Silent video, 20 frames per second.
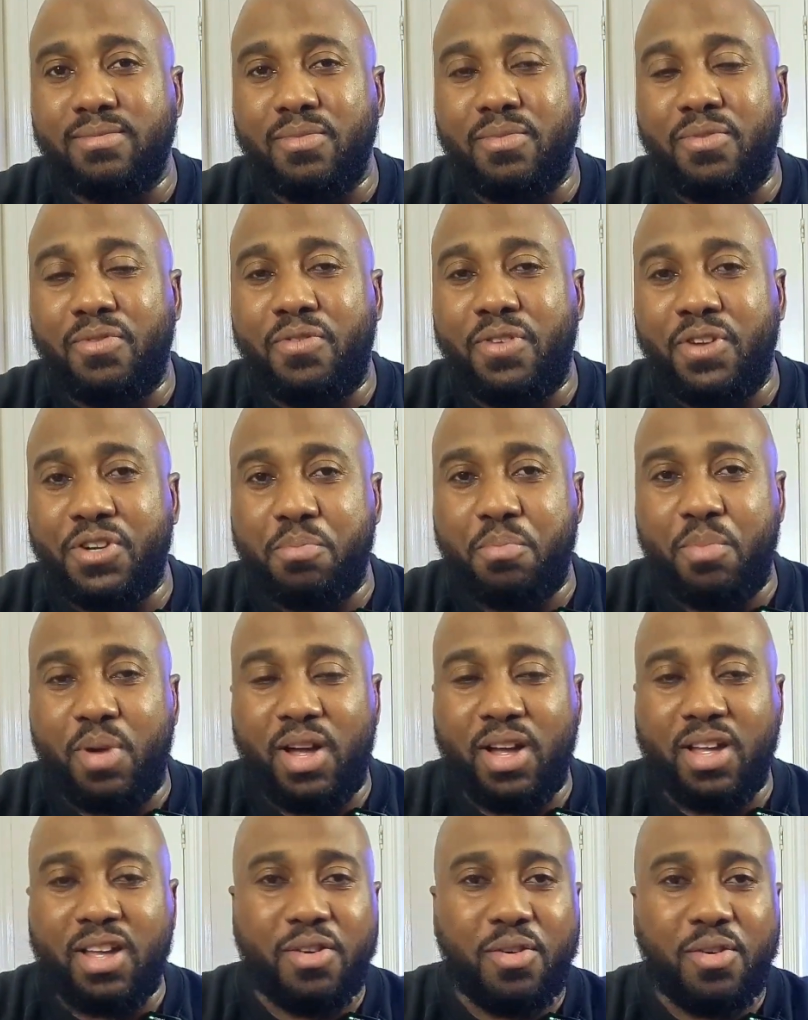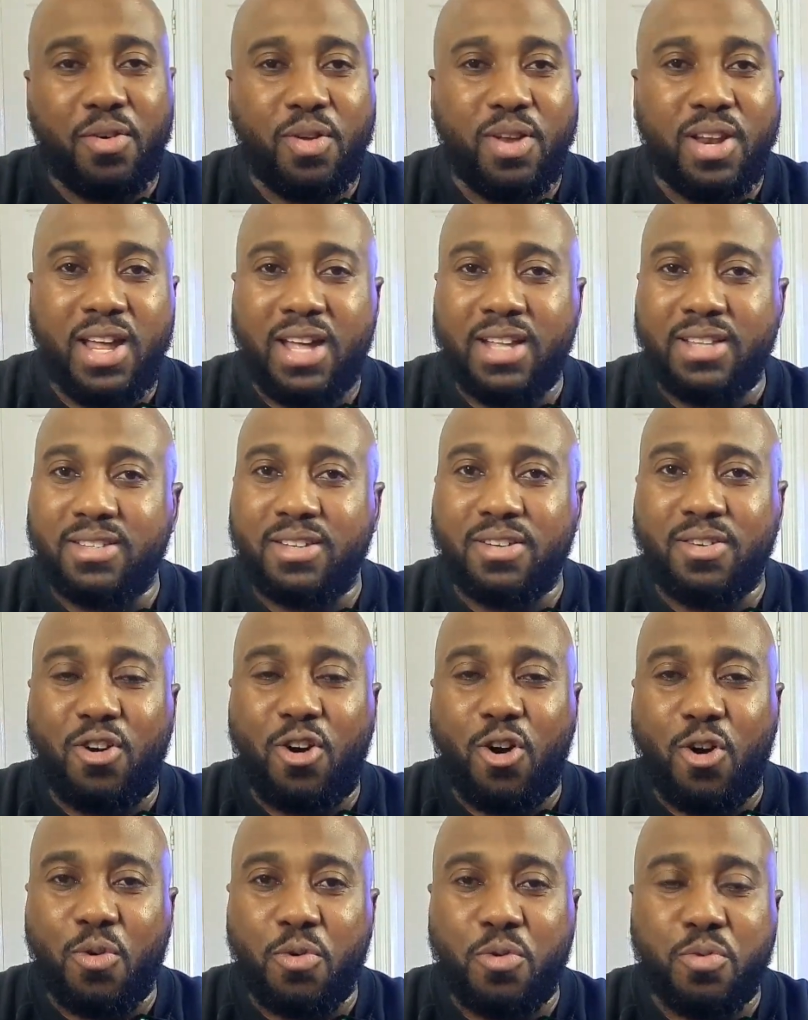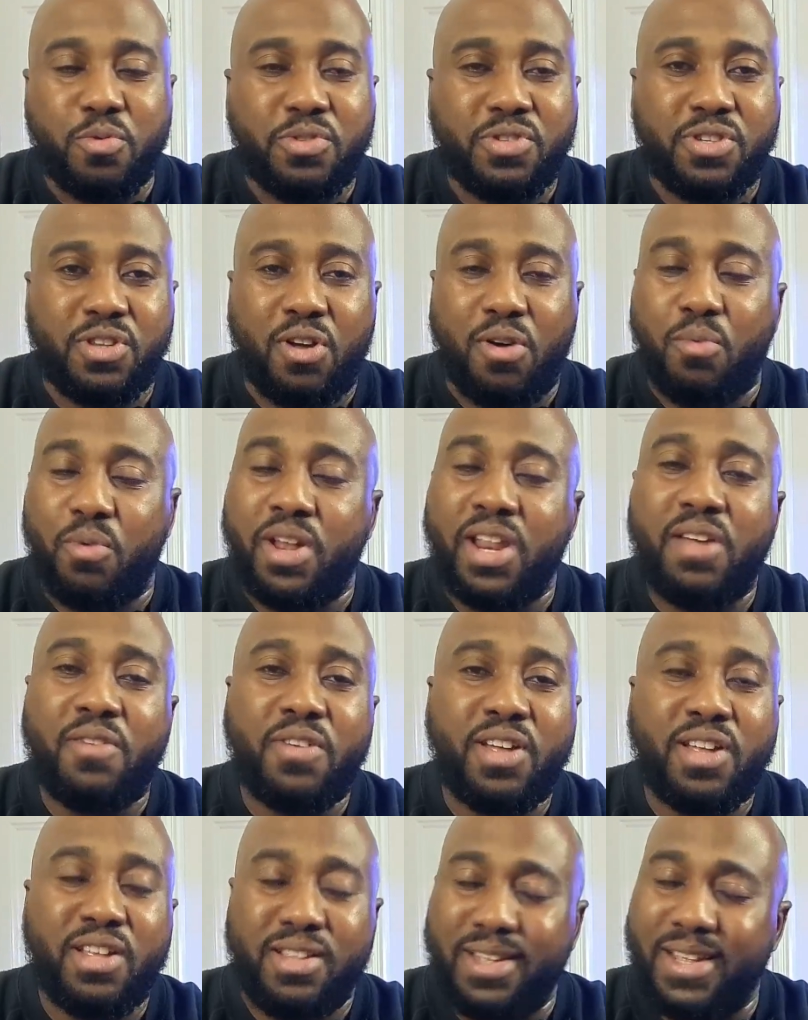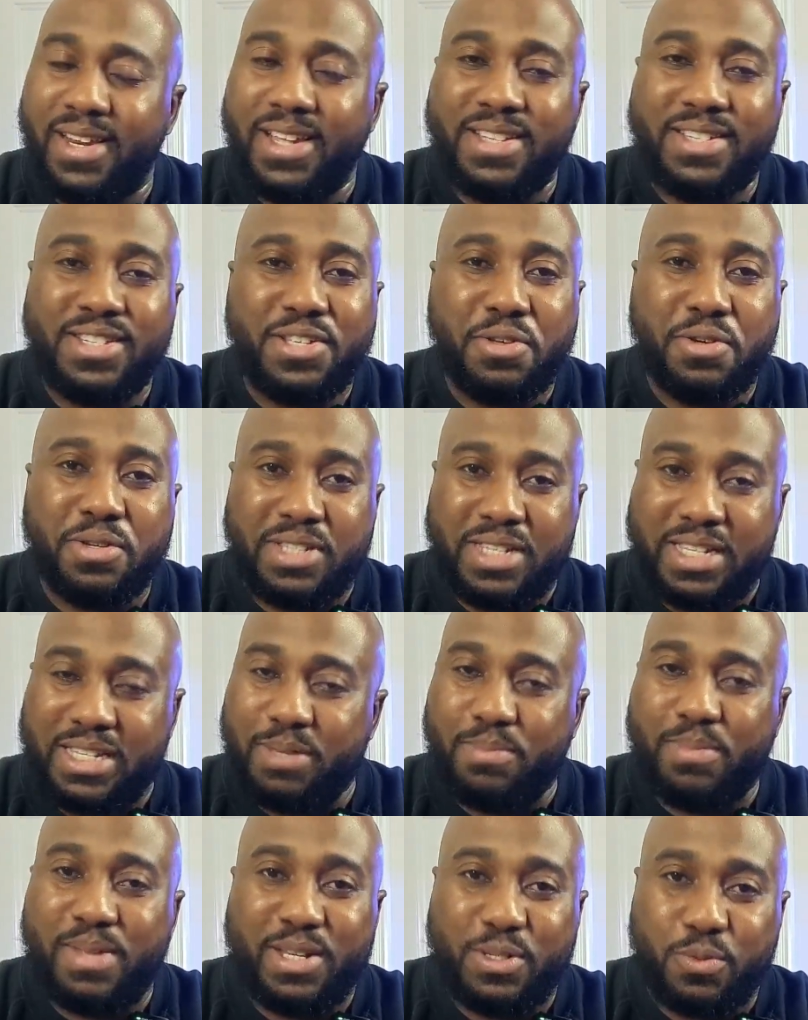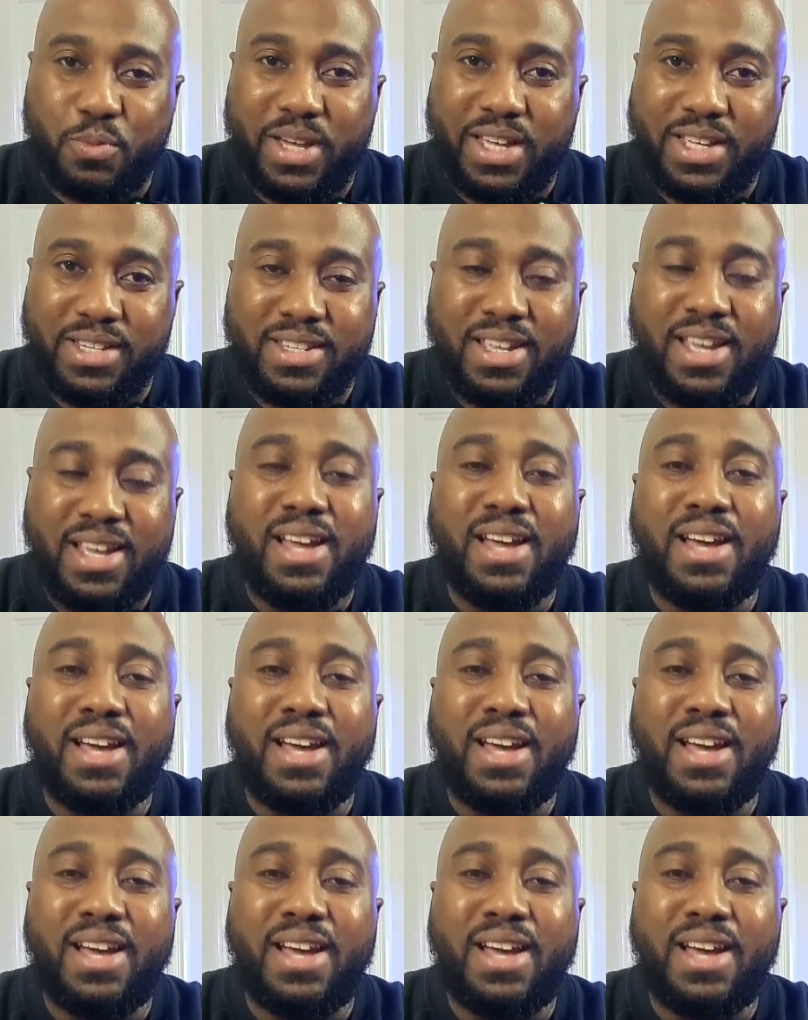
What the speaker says: fish muck and all that coral slot, whatever it is in your system that's waste.